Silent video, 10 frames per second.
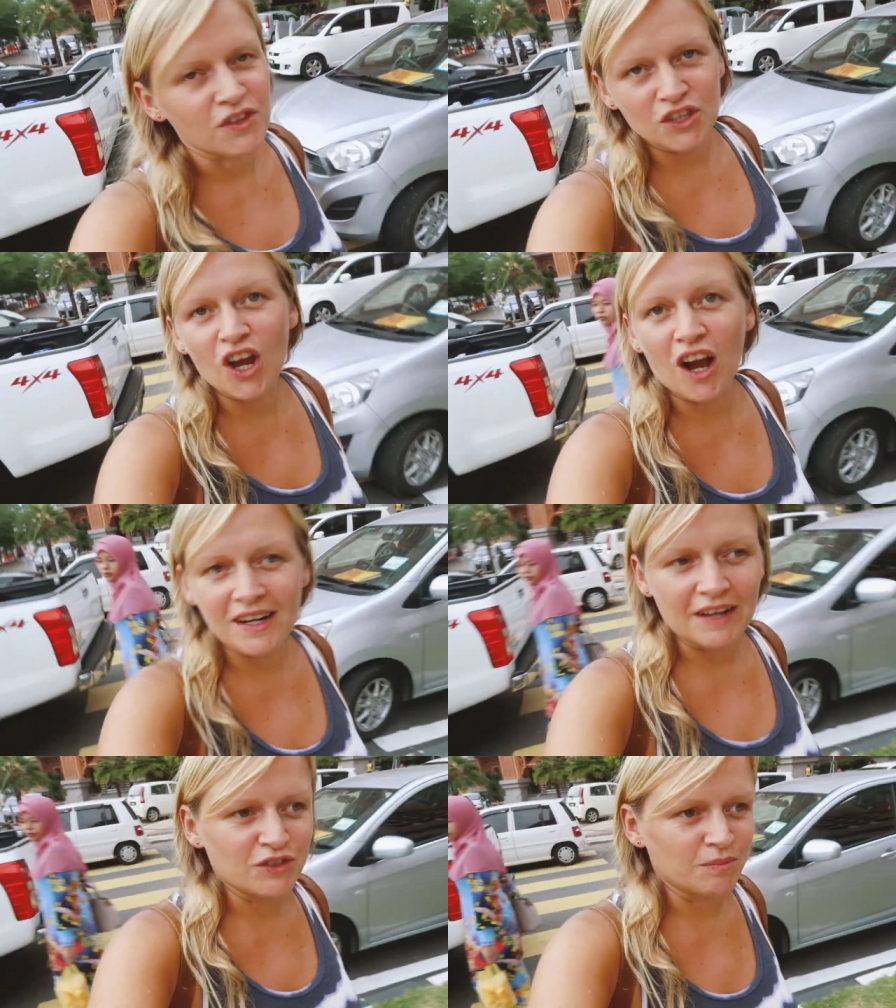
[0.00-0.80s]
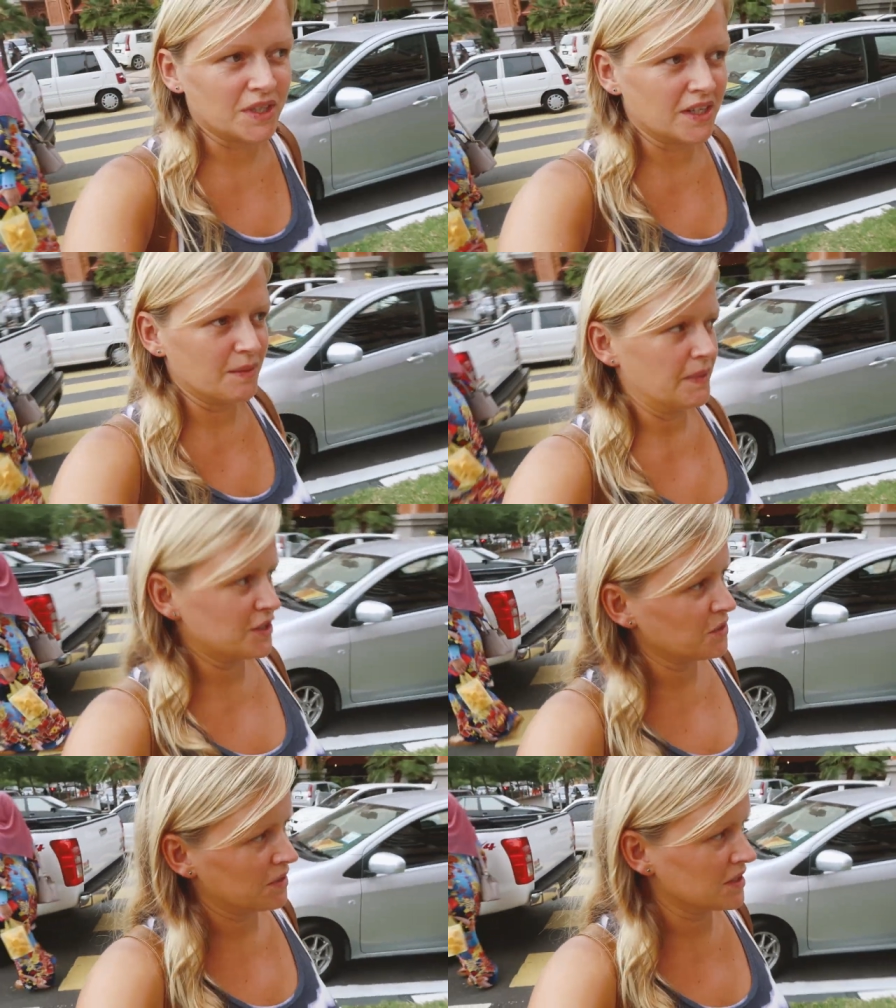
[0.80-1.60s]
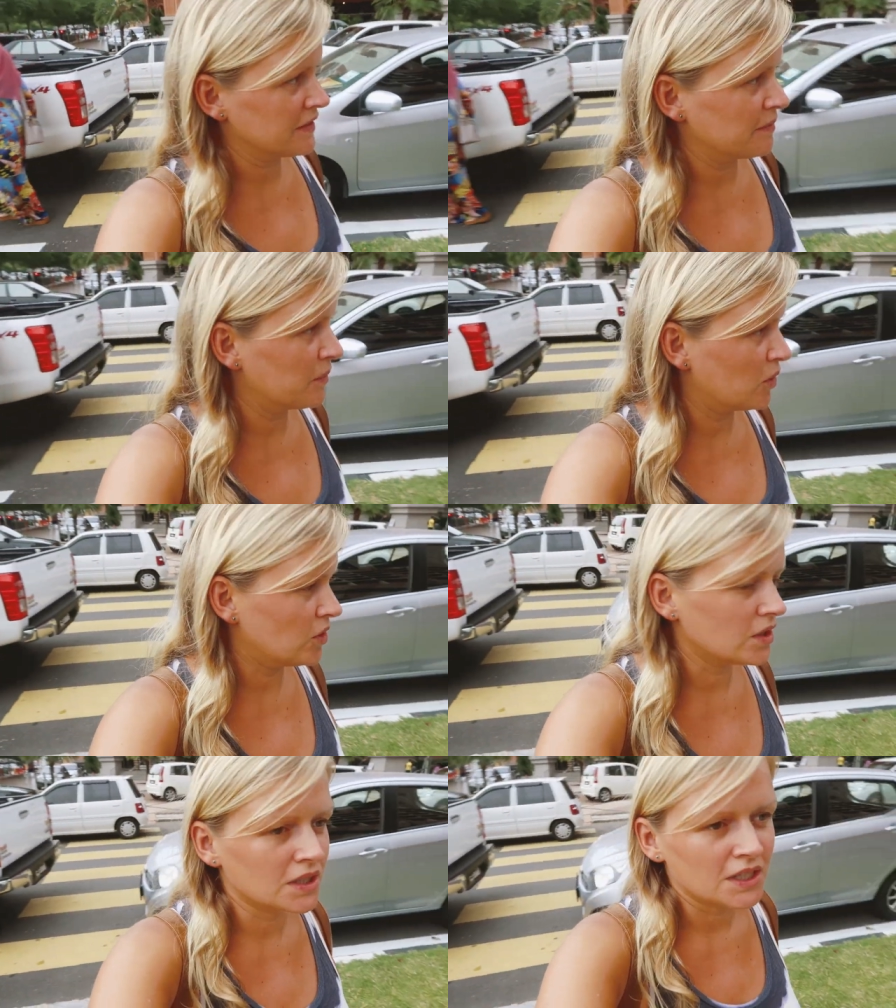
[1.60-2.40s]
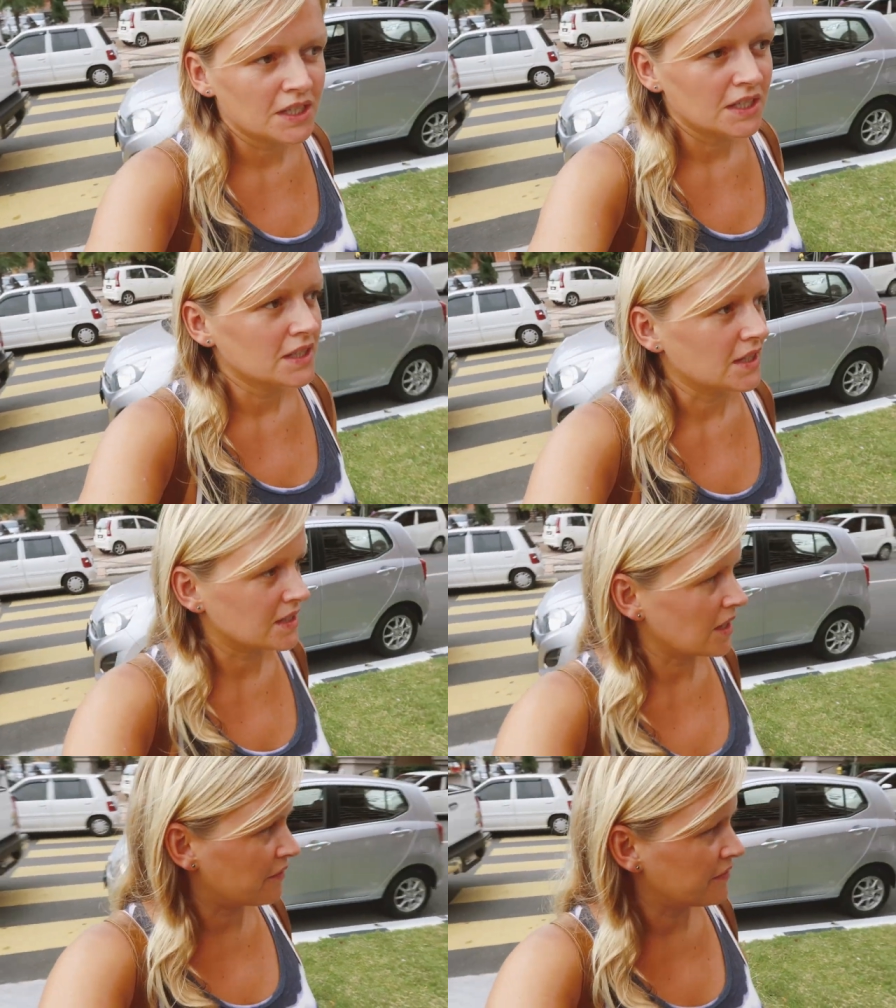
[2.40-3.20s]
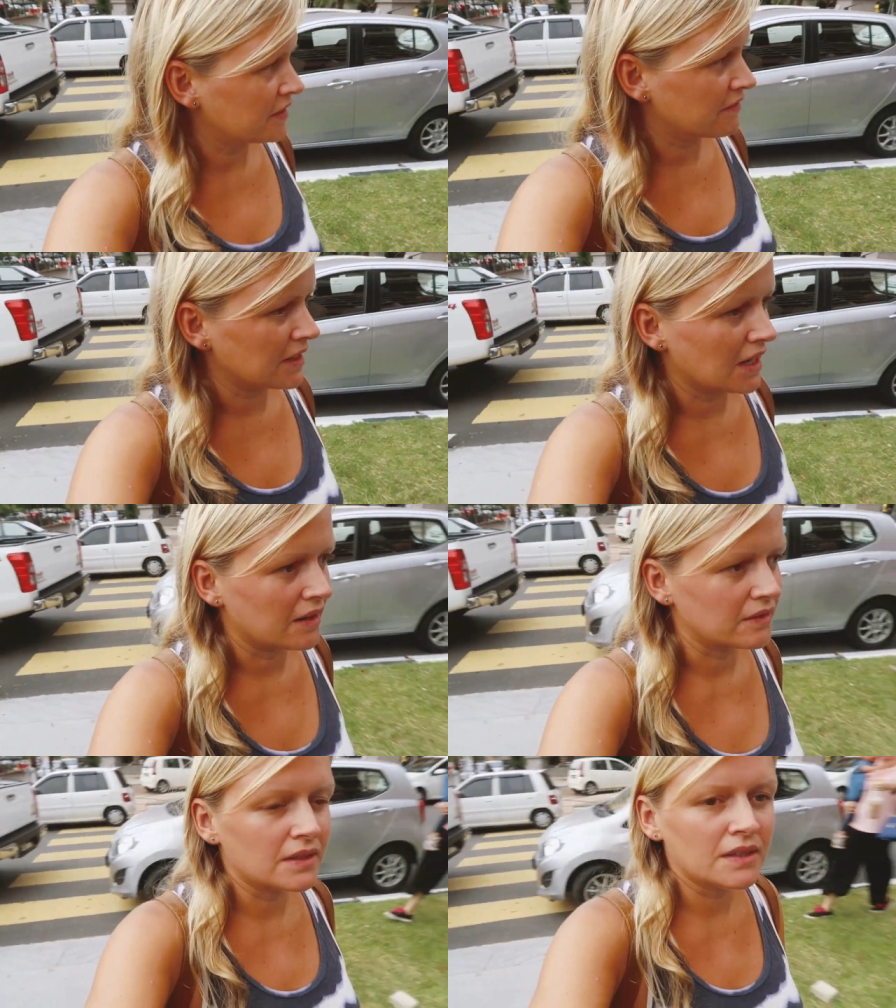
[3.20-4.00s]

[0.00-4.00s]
that you can't have something and it makes you want it even more. That's how I'm feeling right now.